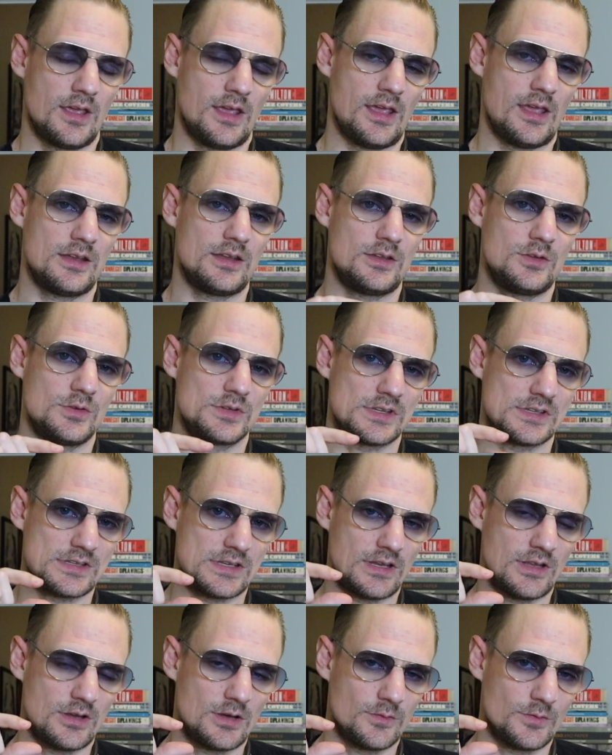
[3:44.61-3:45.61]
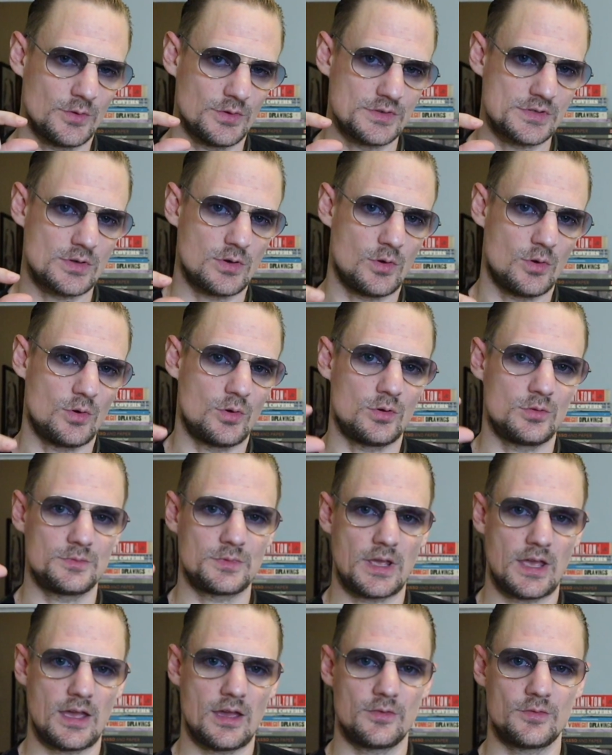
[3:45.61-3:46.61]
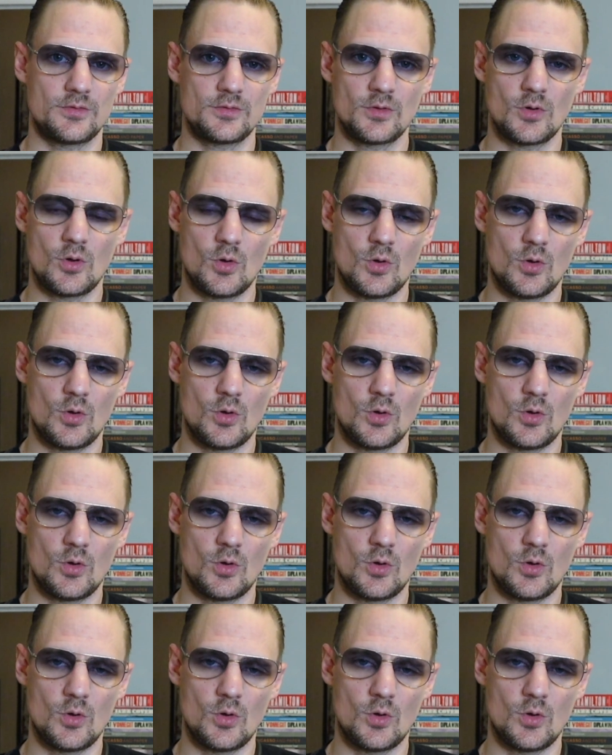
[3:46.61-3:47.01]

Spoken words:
and it uses the intervals whole, half